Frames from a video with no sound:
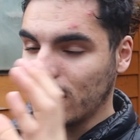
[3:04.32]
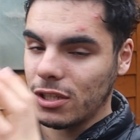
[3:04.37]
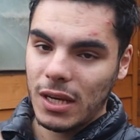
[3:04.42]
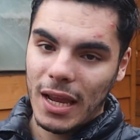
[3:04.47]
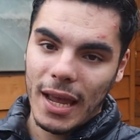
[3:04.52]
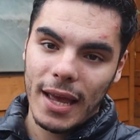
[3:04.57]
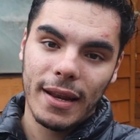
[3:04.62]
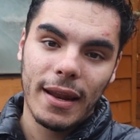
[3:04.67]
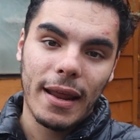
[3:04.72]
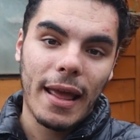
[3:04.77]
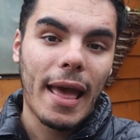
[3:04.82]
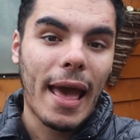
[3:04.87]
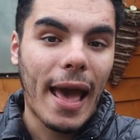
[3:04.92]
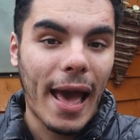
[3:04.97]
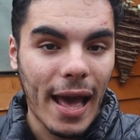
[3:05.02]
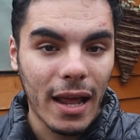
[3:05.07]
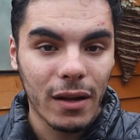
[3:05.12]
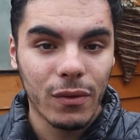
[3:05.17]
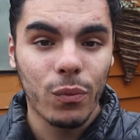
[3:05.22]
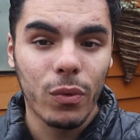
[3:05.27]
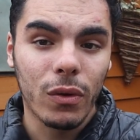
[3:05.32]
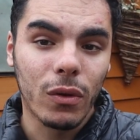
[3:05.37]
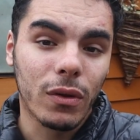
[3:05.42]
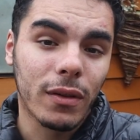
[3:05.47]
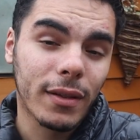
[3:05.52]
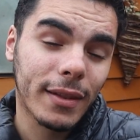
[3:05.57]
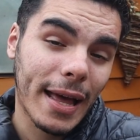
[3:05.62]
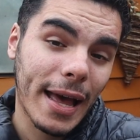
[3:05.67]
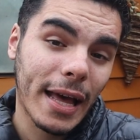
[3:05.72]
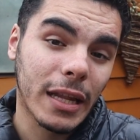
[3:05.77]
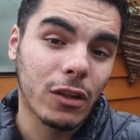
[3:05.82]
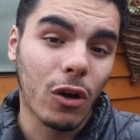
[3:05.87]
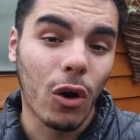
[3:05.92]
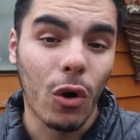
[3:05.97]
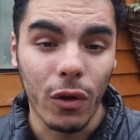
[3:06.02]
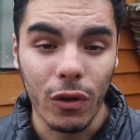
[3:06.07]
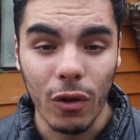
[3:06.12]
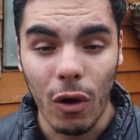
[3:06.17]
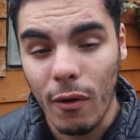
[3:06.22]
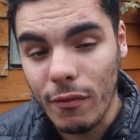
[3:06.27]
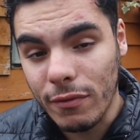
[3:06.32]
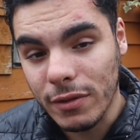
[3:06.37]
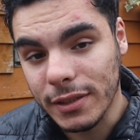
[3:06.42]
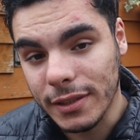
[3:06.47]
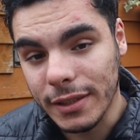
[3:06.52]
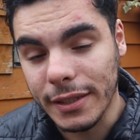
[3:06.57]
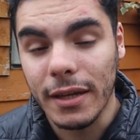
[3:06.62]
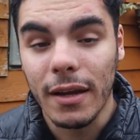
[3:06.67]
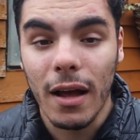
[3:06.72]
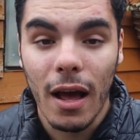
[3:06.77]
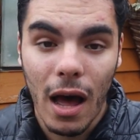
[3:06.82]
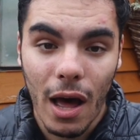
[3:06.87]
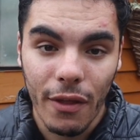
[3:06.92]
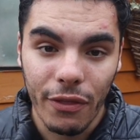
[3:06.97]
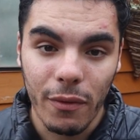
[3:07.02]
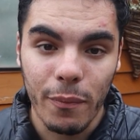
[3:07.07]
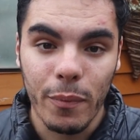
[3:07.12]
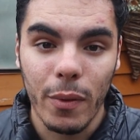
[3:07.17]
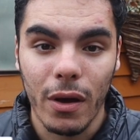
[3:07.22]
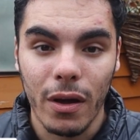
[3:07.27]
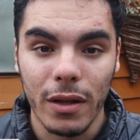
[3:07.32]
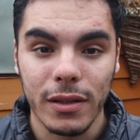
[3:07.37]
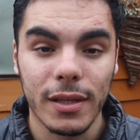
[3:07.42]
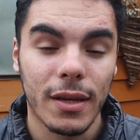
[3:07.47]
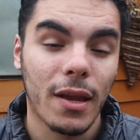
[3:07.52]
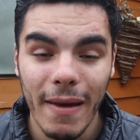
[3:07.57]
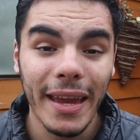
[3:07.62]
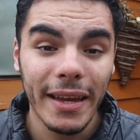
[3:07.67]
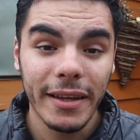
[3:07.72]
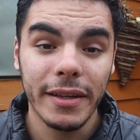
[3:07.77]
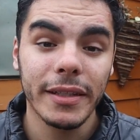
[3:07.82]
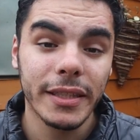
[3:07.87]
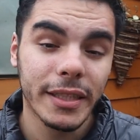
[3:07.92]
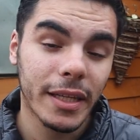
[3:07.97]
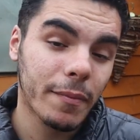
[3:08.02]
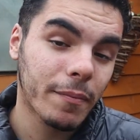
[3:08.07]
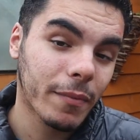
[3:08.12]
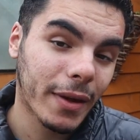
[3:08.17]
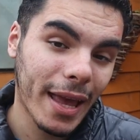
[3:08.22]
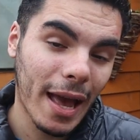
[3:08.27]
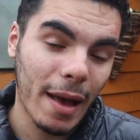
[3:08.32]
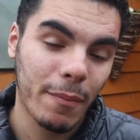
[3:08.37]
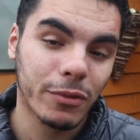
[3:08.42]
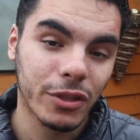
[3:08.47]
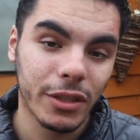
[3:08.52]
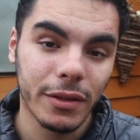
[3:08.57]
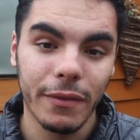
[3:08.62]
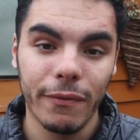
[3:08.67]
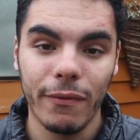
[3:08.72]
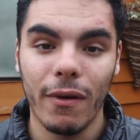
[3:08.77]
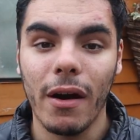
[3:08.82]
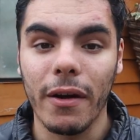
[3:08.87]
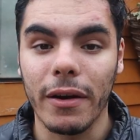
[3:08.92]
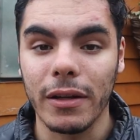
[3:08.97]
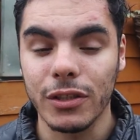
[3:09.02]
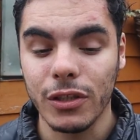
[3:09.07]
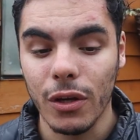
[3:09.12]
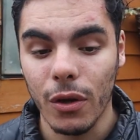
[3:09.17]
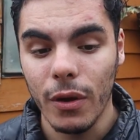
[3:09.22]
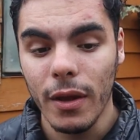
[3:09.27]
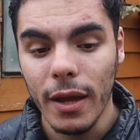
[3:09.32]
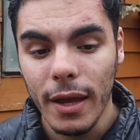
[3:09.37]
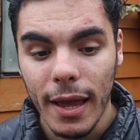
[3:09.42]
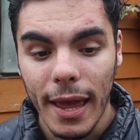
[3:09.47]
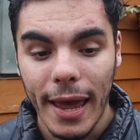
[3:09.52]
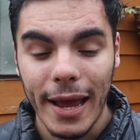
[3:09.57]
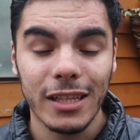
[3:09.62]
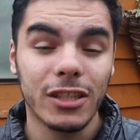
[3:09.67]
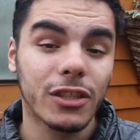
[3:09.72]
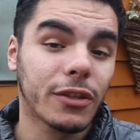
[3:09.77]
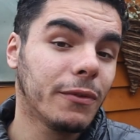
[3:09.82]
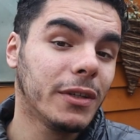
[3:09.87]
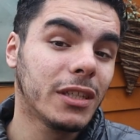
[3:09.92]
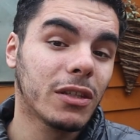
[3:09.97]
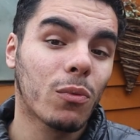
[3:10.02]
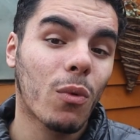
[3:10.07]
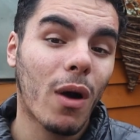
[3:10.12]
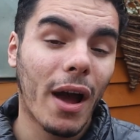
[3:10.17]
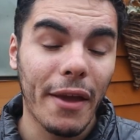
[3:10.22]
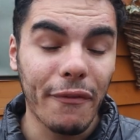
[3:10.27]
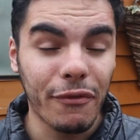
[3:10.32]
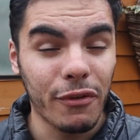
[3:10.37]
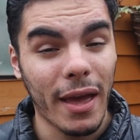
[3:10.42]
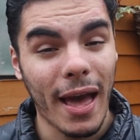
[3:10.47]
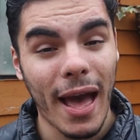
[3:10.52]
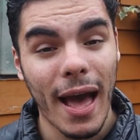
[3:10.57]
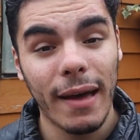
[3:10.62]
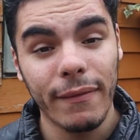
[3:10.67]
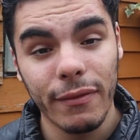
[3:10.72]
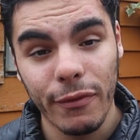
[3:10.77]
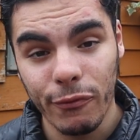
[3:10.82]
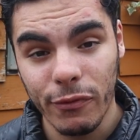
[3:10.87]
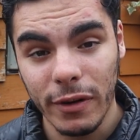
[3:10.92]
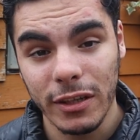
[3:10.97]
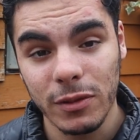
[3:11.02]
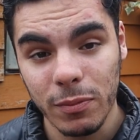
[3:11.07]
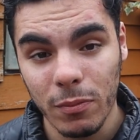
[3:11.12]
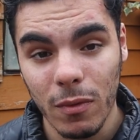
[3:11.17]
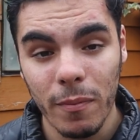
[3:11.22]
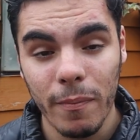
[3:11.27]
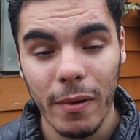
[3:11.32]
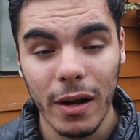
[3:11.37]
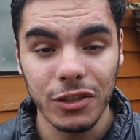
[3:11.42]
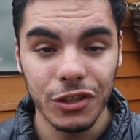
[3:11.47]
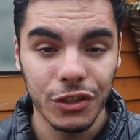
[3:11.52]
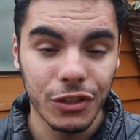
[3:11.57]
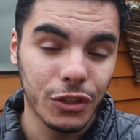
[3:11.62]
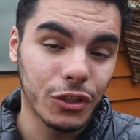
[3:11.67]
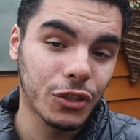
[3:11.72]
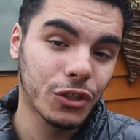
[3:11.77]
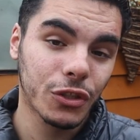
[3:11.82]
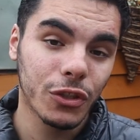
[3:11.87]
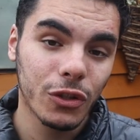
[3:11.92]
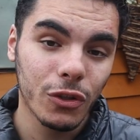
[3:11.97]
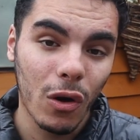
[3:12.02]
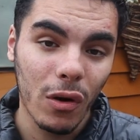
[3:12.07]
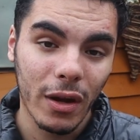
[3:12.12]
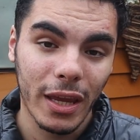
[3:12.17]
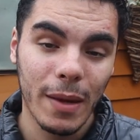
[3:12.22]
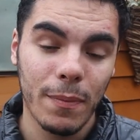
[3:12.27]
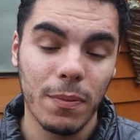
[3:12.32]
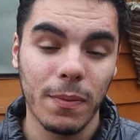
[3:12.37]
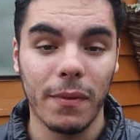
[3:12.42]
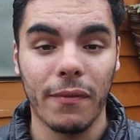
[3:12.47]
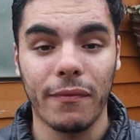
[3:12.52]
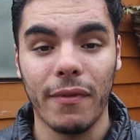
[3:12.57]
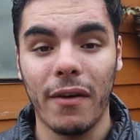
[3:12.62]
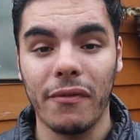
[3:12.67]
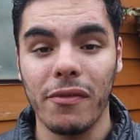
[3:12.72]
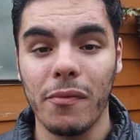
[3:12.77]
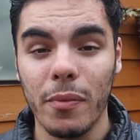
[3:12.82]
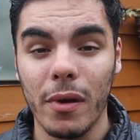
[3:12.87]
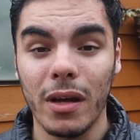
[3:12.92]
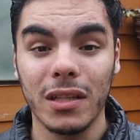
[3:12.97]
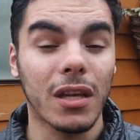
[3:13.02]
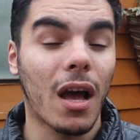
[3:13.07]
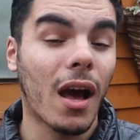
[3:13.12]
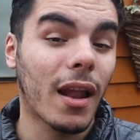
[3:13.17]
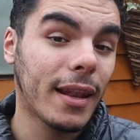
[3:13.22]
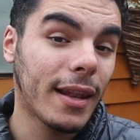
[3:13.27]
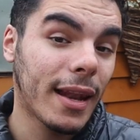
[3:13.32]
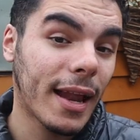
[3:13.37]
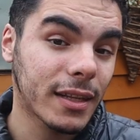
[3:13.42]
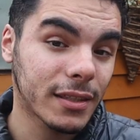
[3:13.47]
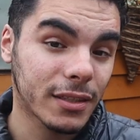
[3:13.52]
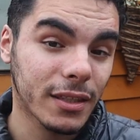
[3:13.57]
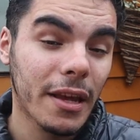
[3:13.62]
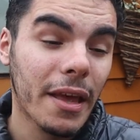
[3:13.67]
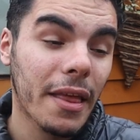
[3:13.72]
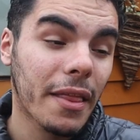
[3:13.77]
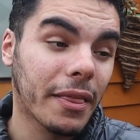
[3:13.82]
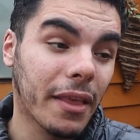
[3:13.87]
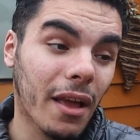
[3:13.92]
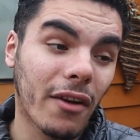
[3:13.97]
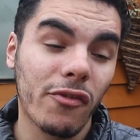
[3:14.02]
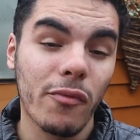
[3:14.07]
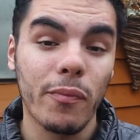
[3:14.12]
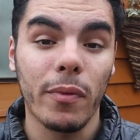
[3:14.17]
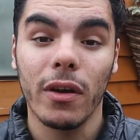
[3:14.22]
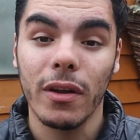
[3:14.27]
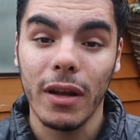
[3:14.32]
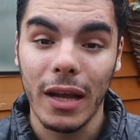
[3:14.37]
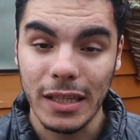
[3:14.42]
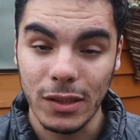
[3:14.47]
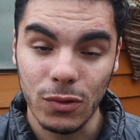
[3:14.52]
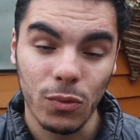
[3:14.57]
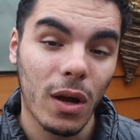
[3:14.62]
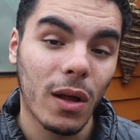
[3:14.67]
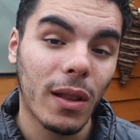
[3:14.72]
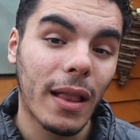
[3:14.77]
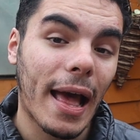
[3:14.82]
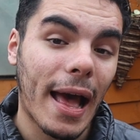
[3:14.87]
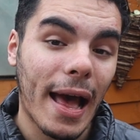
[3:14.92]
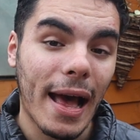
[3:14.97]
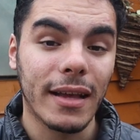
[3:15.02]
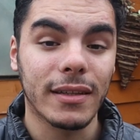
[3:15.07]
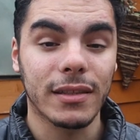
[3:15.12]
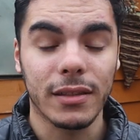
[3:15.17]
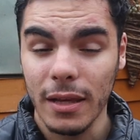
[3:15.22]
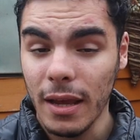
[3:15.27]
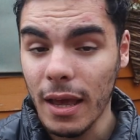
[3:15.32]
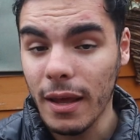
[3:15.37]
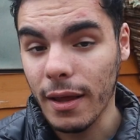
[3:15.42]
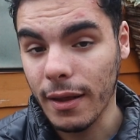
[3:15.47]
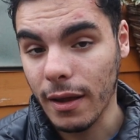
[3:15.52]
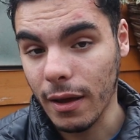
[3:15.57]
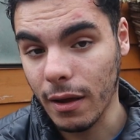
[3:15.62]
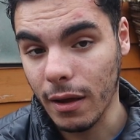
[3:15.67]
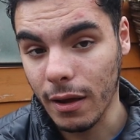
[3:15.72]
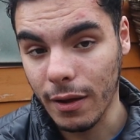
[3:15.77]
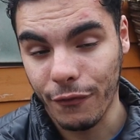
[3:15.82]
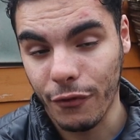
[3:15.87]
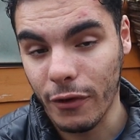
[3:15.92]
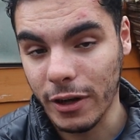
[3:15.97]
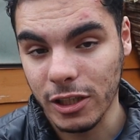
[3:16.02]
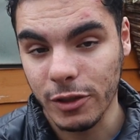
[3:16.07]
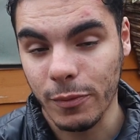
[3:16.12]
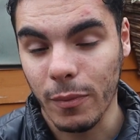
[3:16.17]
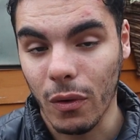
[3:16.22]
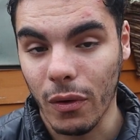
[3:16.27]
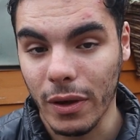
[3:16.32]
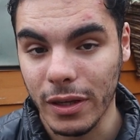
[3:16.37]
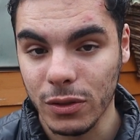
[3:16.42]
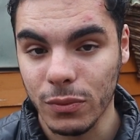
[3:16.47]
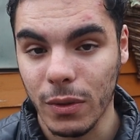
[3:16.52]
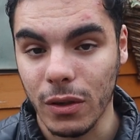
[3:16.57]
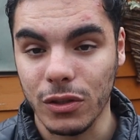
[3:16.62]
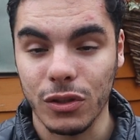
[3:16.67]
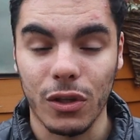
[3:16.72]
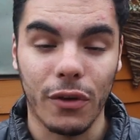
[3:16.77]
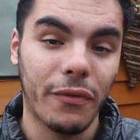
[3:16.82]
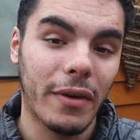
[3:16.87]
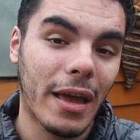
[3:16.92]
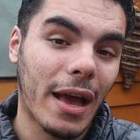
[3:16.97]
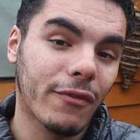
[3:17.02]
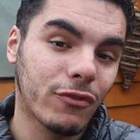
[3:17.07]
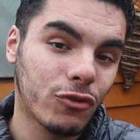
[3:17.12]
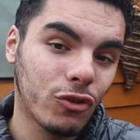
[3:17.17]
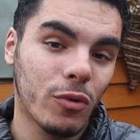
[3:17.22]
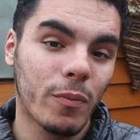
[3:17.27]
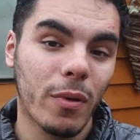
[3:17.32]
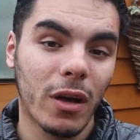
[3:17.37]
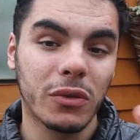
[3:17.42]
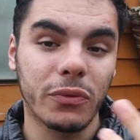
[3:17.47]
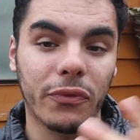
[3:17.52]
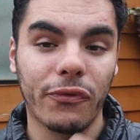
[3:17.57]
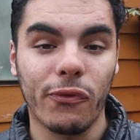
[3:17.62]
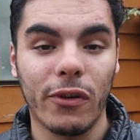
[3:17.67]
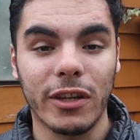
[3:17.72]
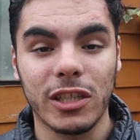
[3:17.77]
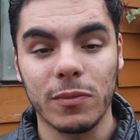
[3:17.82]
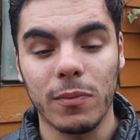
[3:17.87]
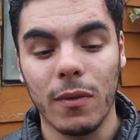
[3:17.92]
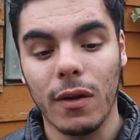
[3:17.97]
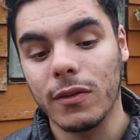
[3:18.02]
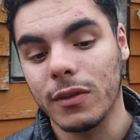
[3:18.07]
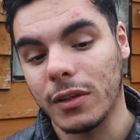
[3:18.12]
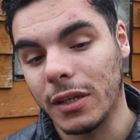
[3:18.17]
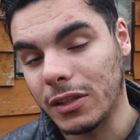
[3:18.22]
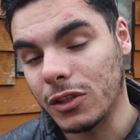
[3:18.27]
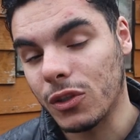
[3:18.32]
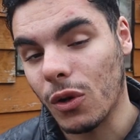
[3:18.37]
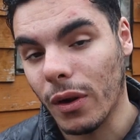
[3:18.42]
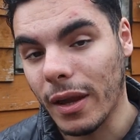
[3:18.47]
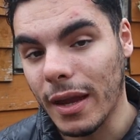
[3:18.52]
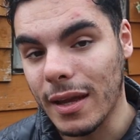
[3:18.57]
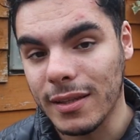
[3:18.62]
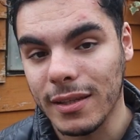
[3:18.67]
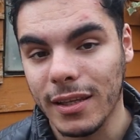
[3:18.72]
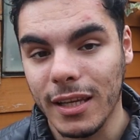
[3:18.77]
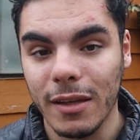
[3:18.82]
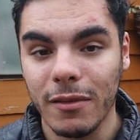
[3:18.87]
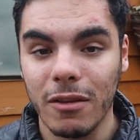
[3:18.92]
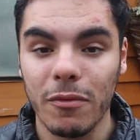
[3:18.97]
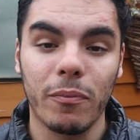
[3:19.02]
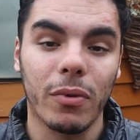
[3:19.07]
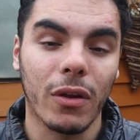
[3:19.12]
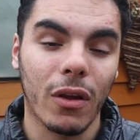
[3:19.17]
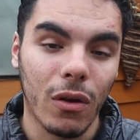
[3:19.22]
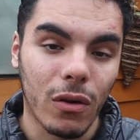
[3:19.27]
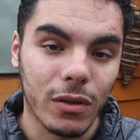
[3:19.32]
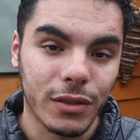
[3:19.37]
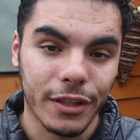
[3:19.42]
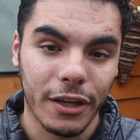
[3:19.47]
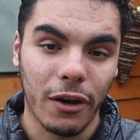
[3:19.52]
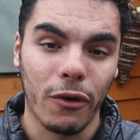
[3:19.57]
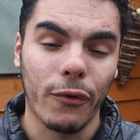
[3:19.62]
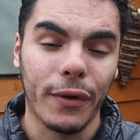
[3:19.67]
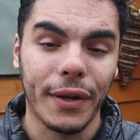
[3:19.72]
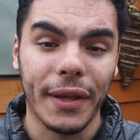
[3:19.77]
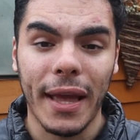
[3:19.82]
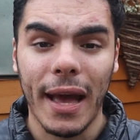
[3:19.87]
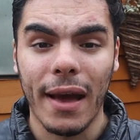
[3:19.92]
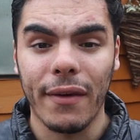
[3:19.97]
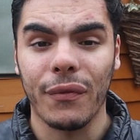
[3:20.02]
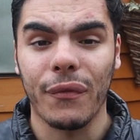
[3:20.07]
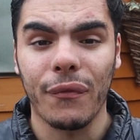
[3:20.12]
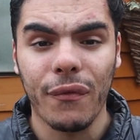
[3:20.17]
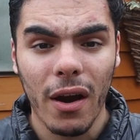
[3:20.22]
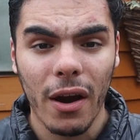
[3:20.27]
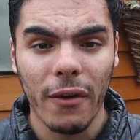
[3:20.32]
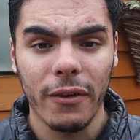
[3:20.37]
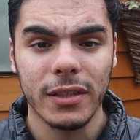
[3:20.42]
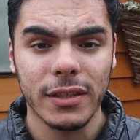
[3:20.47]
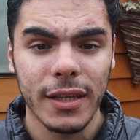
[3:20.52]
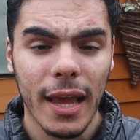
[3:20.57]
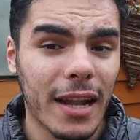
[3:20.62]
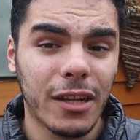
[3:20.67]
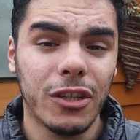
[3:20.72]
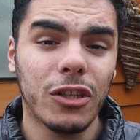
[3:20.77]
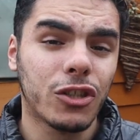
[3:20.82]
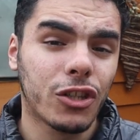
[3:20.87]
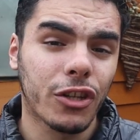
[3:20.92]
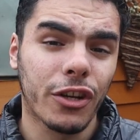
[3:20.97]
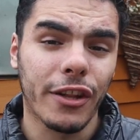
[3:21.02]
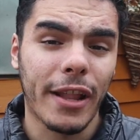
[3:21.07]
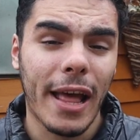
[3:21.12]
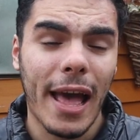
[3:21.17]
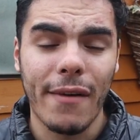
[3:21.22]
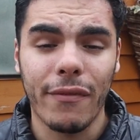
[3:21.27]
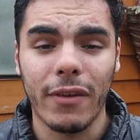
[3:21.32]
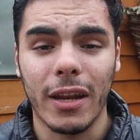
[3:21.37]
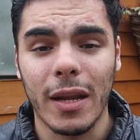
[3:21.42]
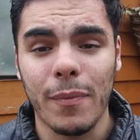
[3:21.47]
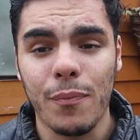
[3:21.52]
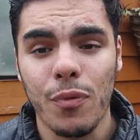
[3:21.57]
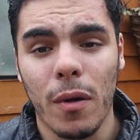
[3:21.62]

the shed and will land on obviously other birds, making them capture the virus. So hence the reason why if you have a French moult budgie, you should not keep it with other birds unless the other bird as well has uh, French moult as well. So if you have two birds with French mottled, it's okay to keep them because they already have the virus and you shouldn't have any